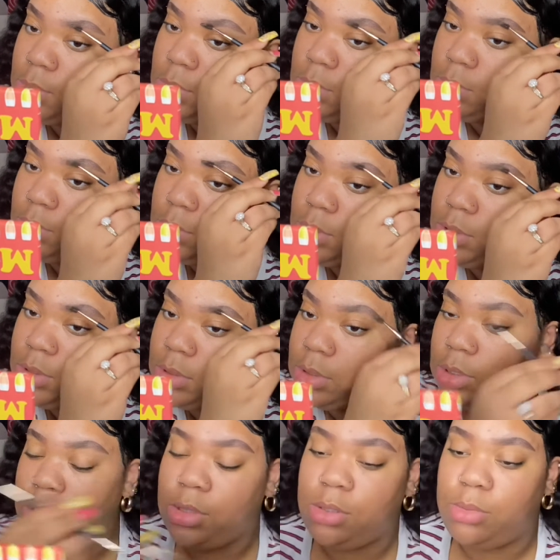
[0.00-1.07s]
So I just
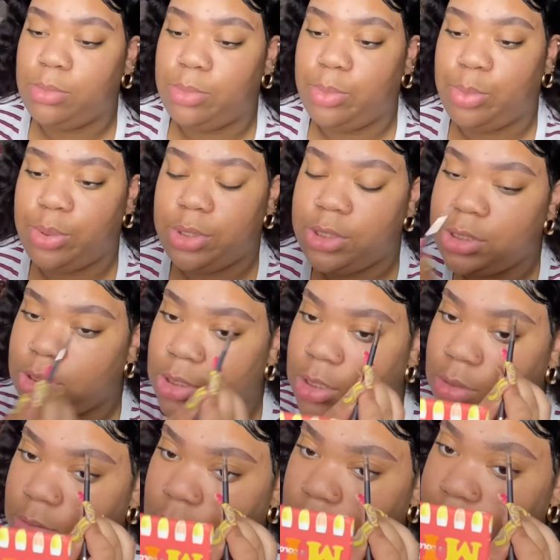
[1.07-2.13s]
kind of brush out the